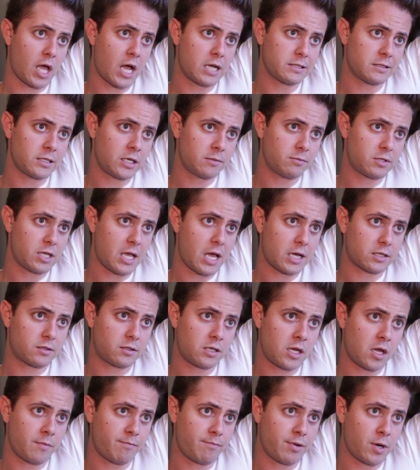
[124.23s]
Guy's name's Zach
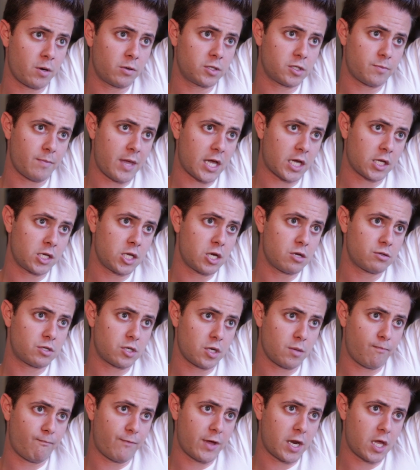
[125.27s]
Stampone, he's making
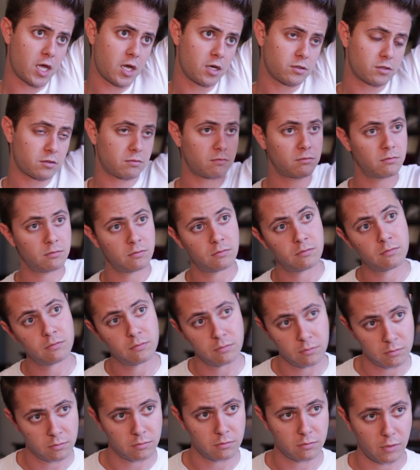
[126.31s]
YouTube videos.
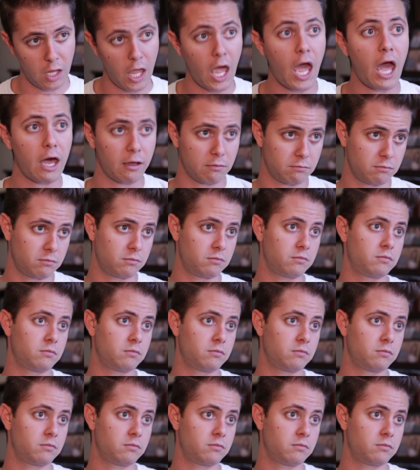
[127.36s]
Yeah.